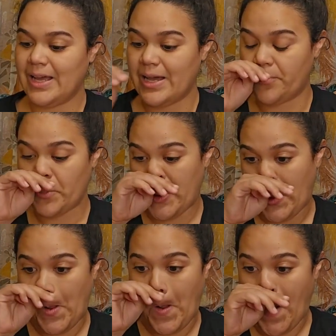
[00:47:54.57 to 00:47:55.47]
I will be
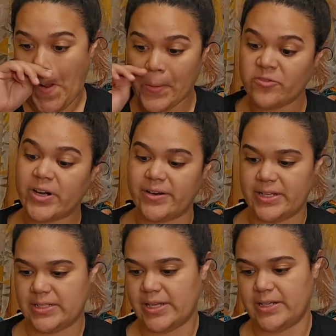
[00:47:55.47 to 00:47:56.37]
very
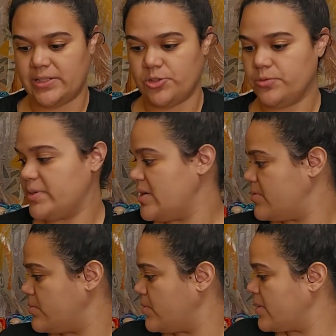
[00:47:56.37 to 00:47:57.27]
excited to be able
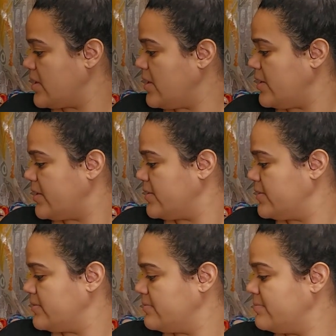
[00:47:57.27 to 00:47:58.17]
to work
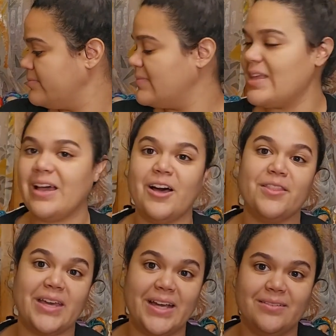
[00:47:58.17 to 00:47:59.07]
on
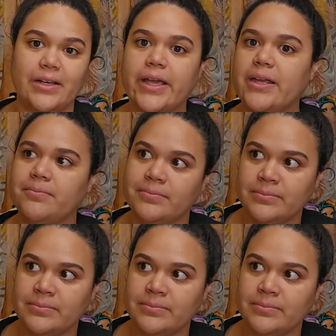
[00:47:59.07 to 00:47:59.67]
that again.